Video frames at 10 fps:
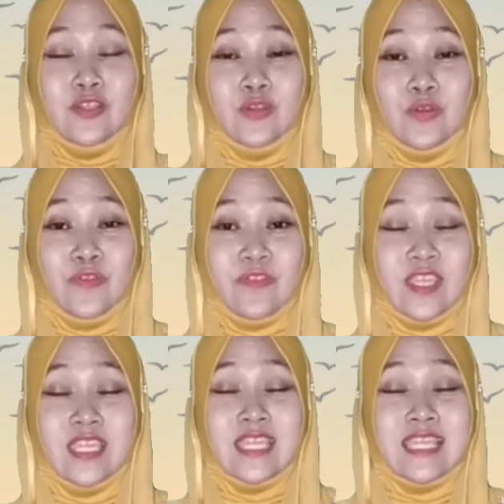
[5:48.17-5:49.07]
Do you
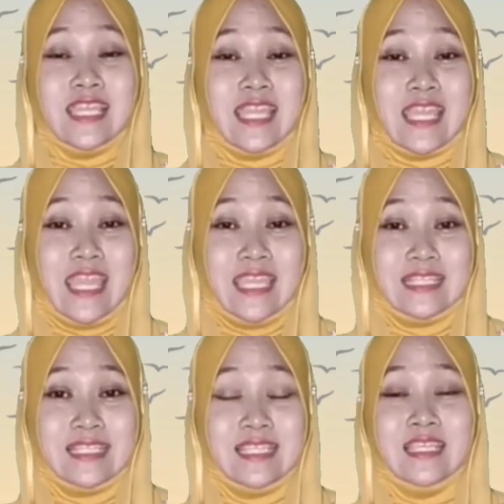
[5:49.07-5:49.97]
think
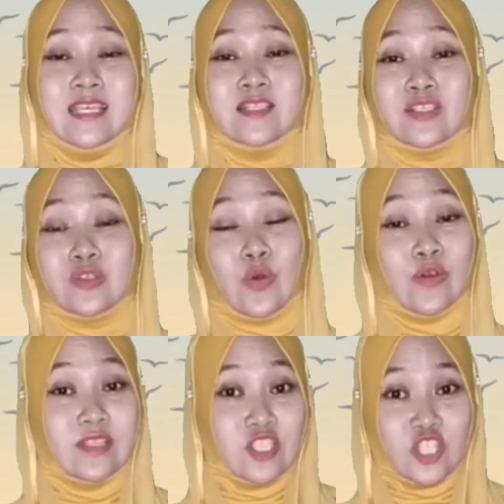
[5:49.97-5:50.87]
Katie
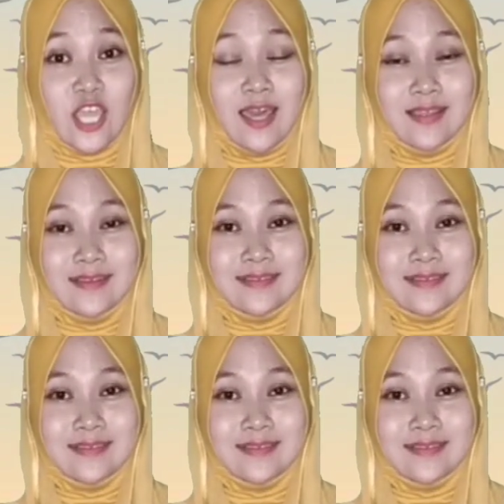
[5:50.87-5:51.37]
saw the shark?